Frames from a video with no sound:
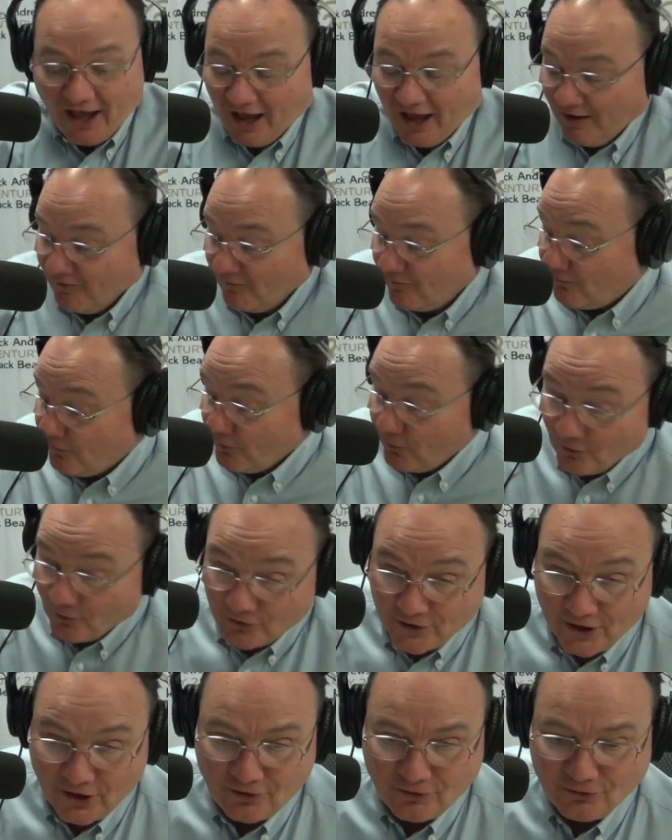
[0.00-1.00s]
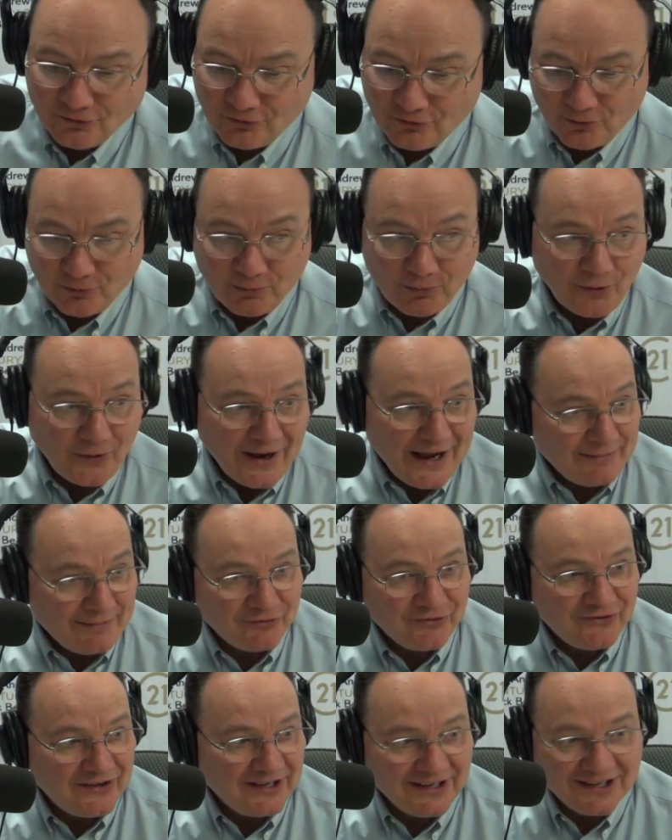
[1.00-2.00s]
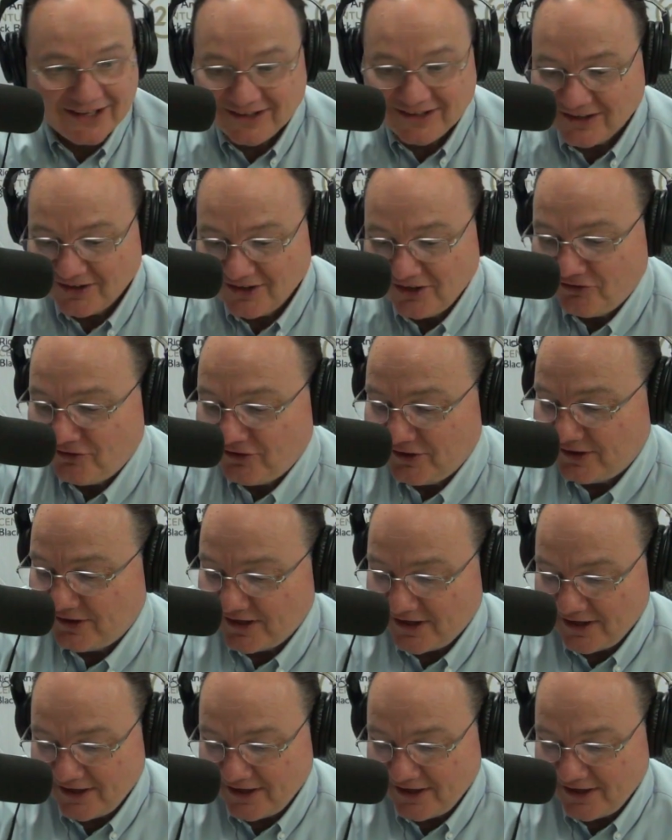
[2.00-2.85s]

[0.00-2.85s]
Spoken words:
For those who perhaps didn't get to listen